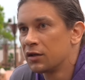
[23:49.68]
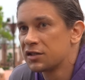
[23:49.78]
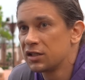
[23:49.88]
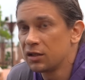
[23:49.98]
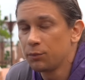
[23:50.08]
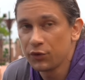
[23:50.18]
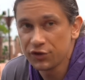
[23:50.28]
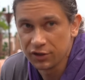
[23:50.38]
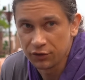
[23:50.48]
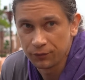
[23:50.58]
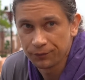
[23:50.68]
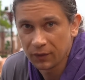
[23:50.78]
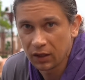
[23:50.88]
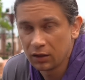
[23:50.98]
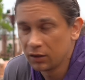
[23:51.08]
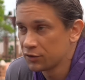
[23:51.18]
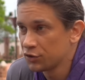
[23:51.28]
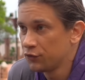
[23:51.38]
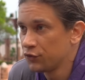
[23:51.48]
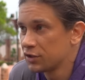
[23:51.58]
thinking positive uh,
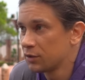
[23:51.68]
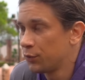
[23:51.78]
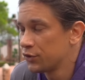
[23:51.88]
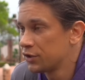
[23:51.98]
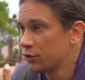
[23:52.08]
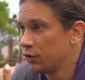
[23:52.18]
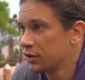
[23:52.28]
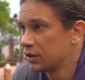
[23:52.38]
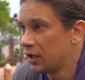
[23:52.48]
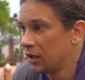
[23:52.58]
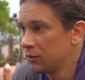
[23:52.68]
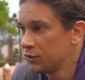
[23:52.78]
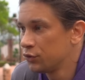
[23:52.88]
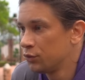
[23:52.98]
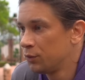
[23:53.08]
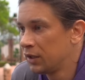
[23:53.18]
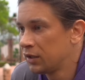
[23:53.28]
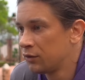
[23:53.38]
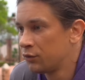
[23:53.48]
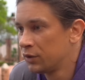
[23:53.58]
so if you think positive all the time, you
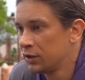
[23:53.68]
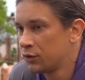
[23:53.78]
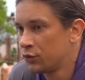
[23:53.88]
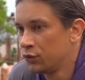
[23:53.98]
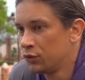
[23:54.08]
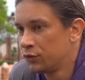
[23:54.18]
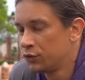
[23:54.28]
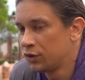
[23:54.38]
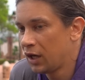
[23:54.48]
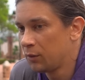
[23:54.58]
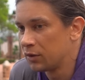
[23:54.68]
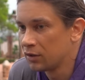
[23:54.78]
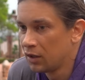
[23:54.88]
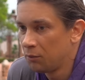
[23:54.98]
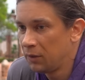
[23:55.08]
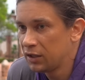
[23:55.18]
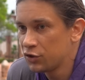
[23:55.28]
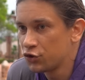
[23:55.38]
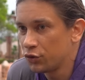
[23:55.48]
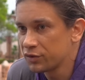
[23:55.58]
make a really cool new habit. Make
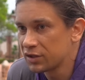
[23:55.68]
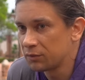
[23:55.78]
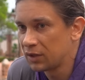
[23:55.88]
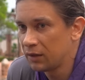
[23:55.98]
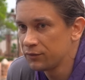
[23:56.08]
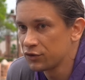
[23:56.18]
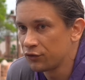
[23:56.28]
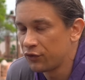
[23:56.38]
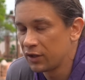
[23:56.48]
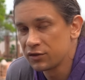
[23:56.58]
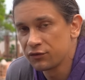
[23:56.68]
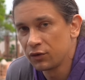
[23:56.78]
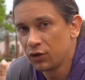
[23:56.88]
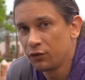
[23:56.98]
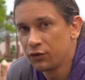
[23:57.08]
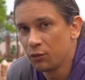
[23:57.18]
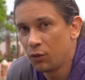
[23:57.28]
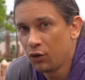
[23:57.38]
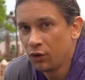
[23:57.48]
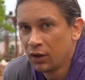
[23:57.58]
a joke sometimes, so friends will love you
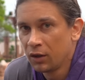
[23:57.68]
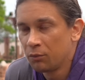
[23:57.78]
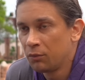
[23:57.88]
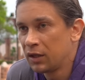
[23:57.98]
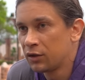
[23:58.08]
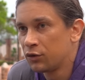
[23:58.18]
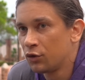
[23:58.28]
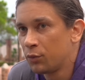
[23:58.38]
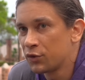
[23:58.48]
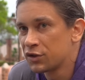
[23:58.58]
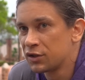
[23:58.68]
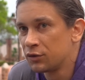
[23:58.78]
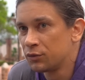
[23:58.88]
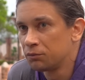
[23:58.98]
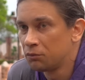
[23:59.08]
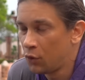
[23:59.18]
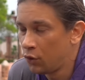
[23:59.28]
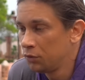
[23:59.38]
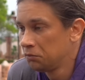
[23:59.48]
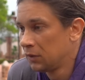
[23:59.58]
more, make your positive
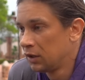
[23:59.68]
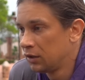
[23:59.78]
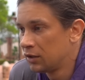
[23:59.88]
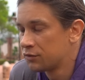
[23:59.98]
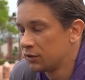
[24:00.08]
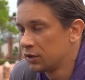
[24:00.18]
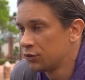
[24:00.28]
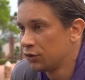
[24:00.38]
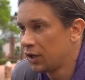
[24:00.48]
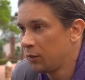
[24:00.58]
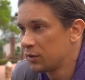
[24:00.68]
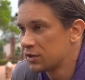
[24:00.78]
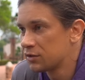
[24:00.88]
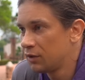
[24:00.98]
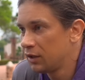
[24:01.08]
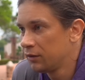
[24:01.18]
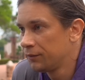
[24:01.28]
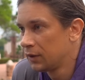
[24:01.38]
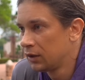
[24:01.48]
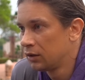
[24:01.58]
more. It's really cool habits as well.
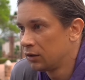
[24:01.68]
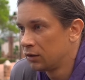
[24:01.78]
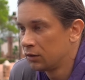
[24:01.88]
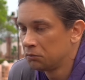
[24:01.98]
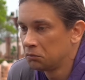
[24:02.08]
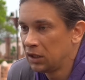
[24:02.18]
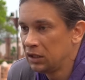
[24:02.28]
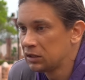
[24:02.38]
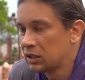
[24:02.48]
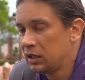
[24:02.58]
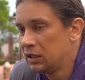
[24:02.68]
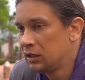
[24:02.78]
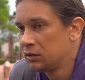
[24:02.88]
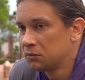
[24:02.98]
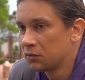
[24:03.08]
Eat clean,